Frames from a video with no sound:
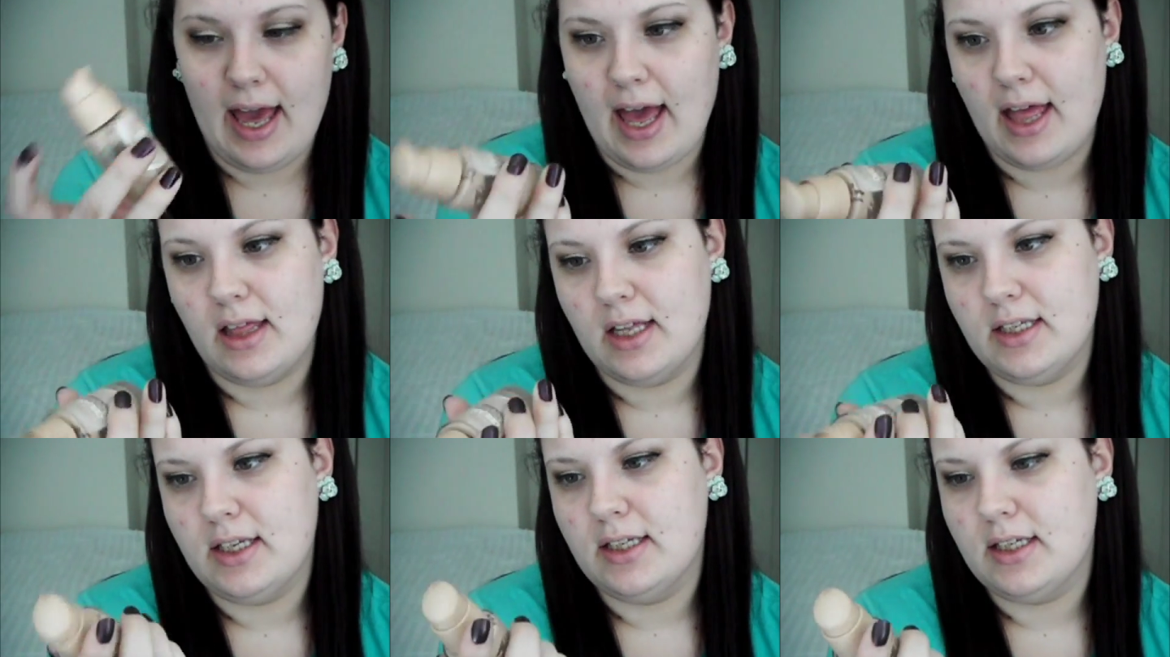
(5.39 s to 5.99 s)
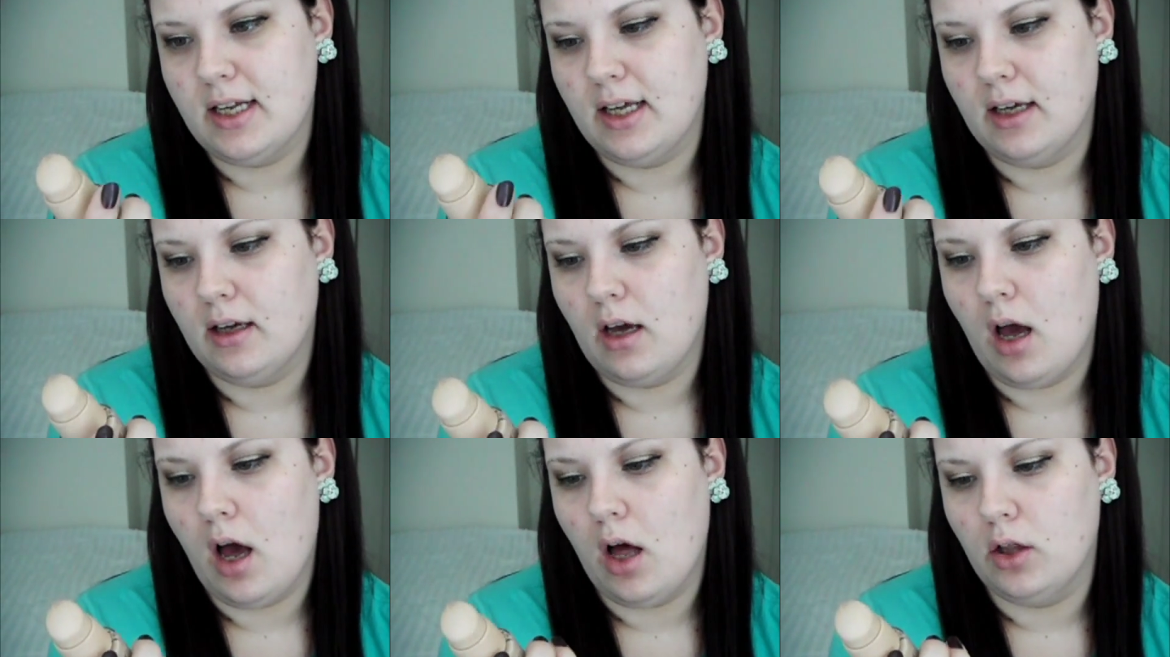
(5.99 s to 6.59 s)
and this is in
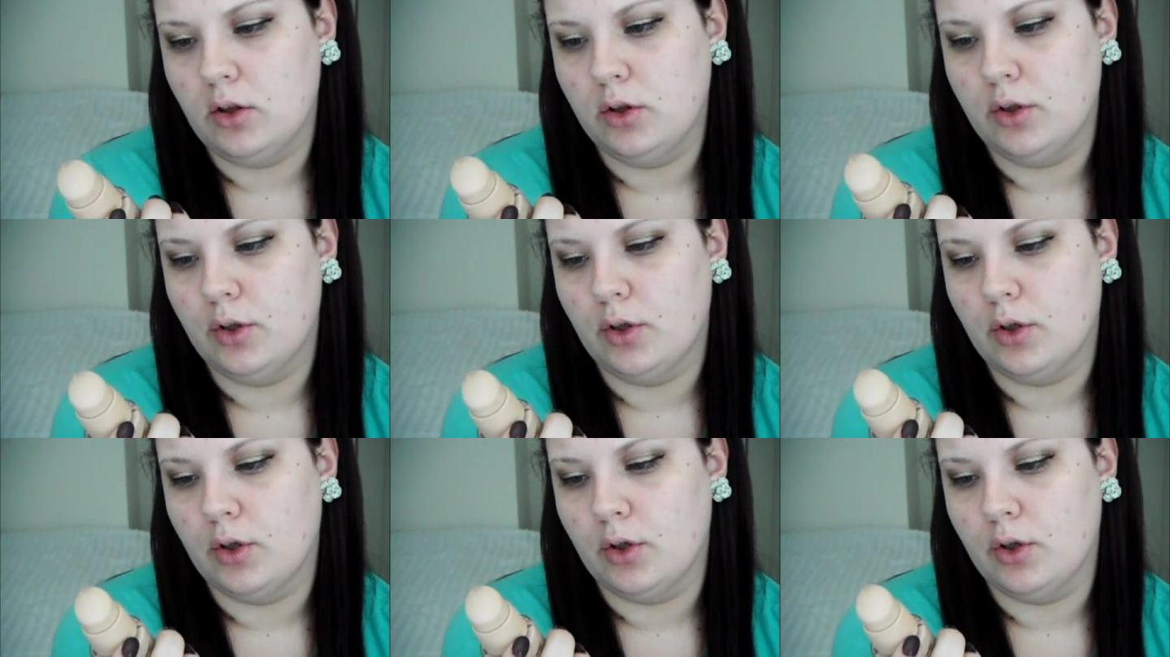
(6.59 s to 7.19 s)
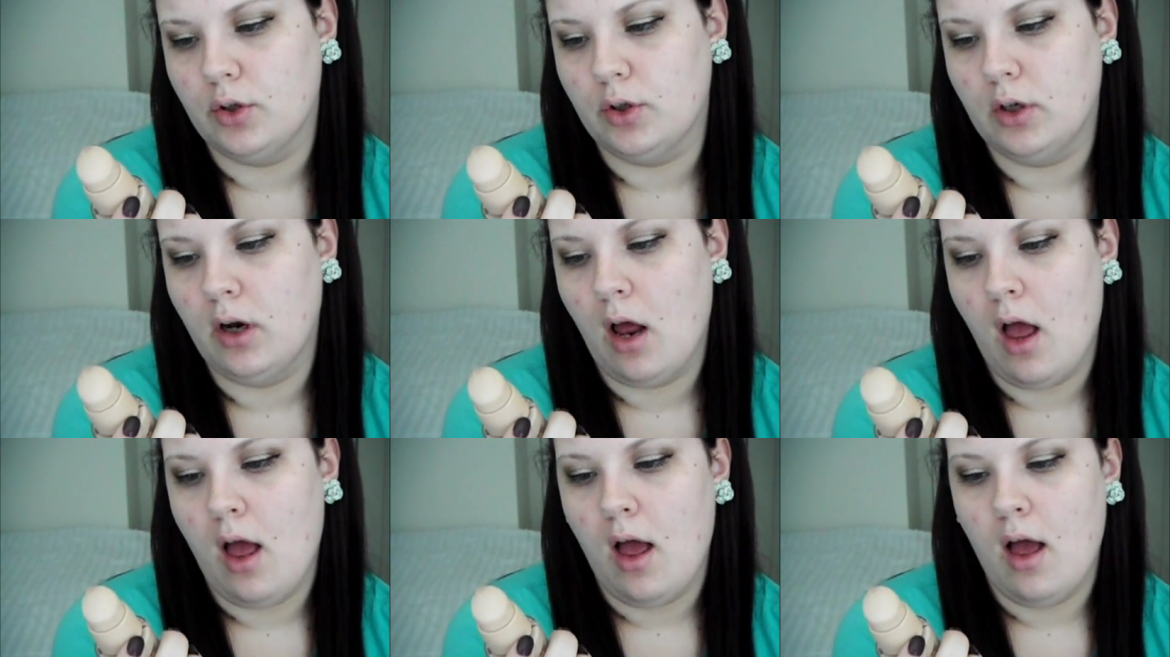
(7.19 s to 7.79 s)
color
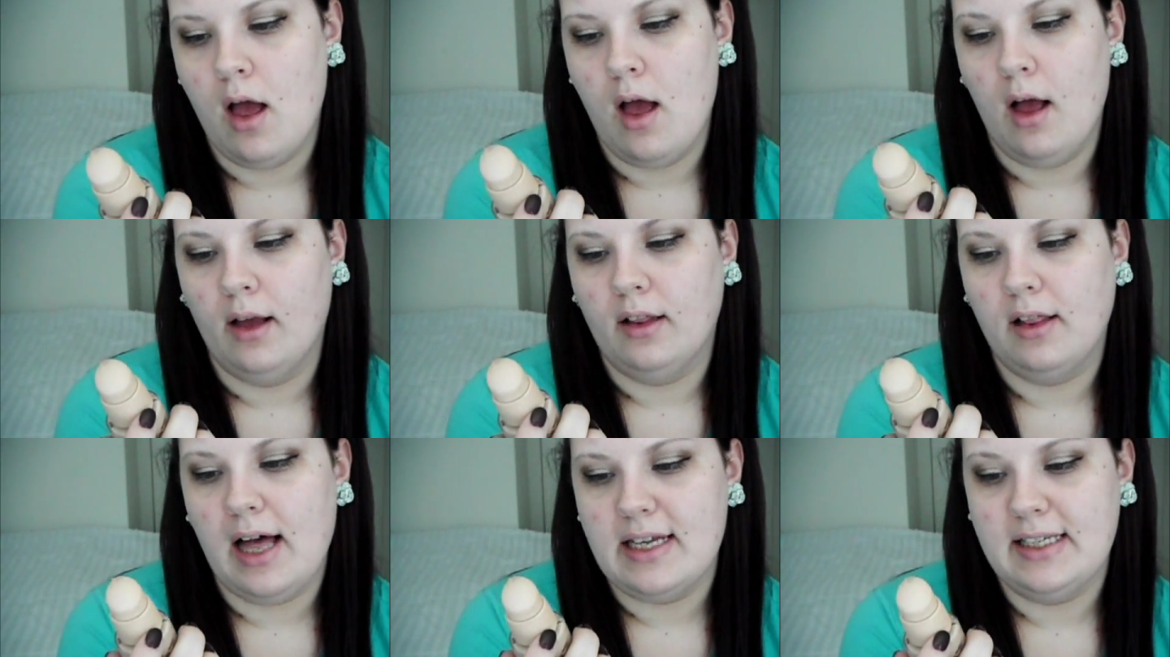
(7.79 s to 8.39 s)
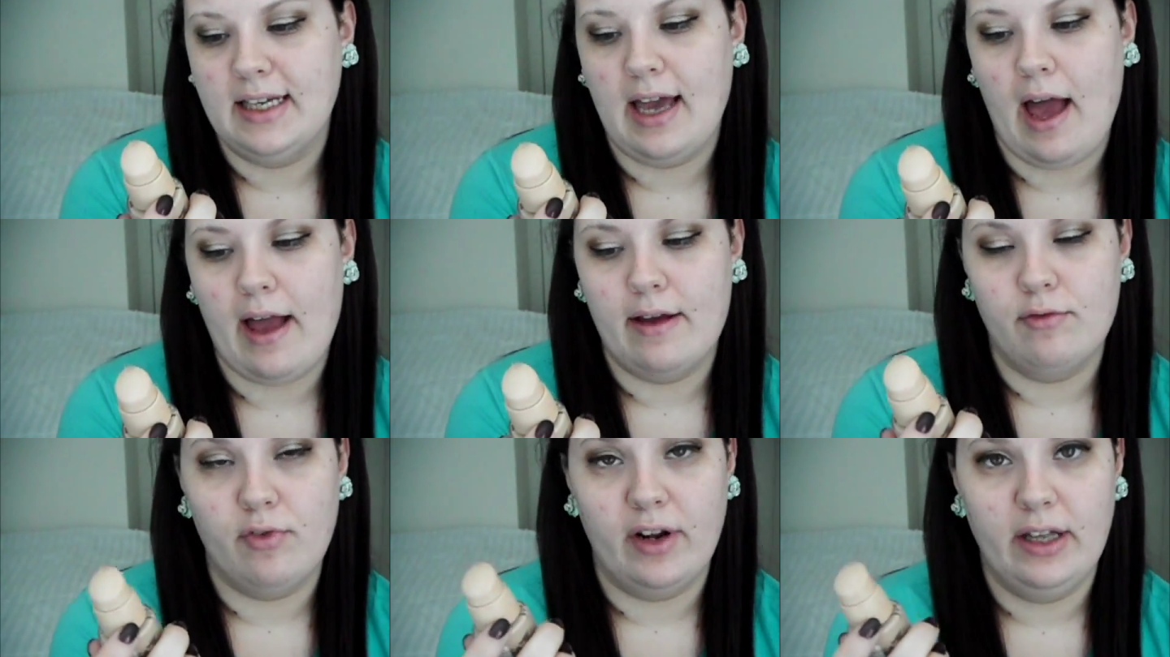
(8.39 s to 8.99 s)
Classic
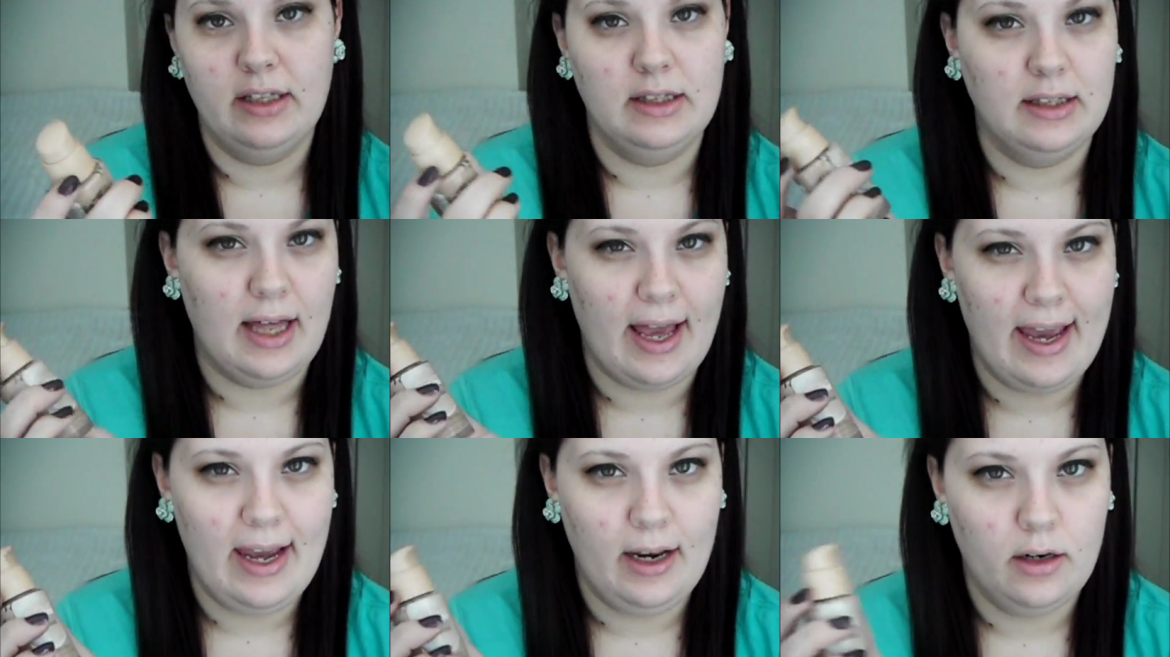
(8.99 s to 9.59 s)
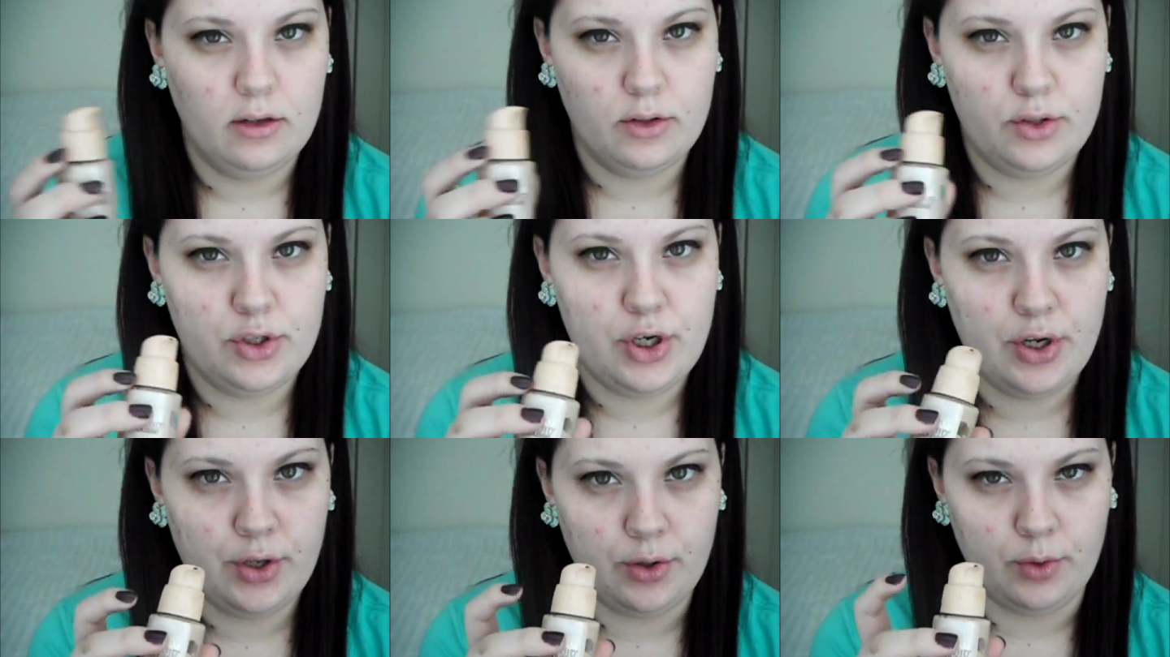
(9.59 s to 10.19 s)
Ivory Light
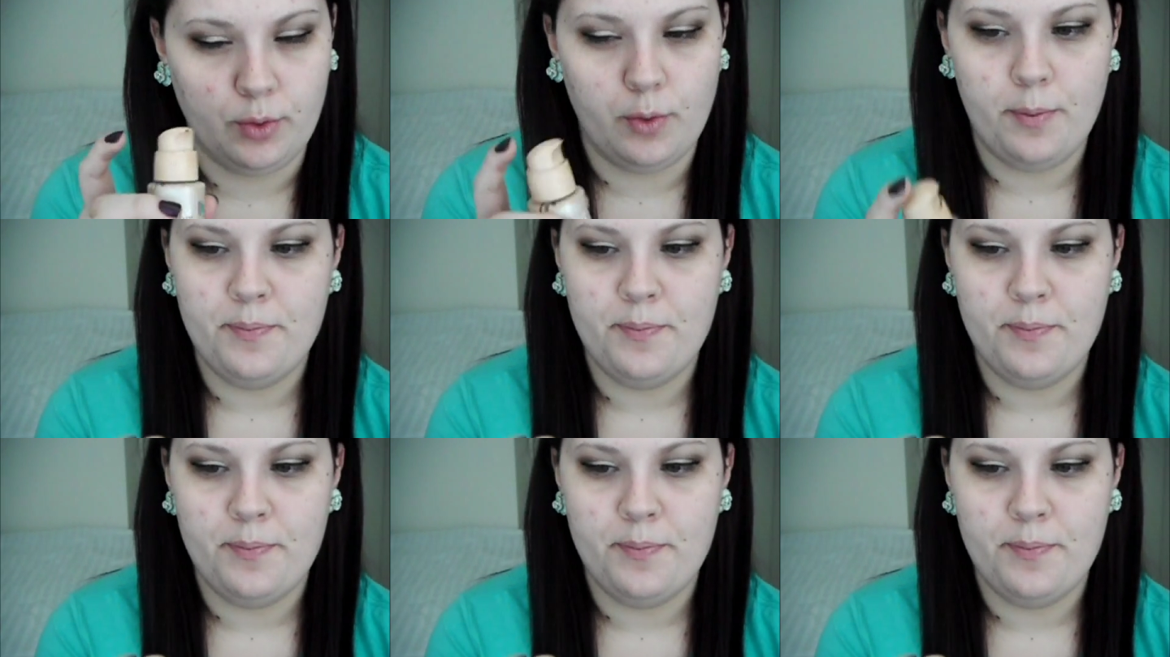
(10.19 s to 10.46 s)
2.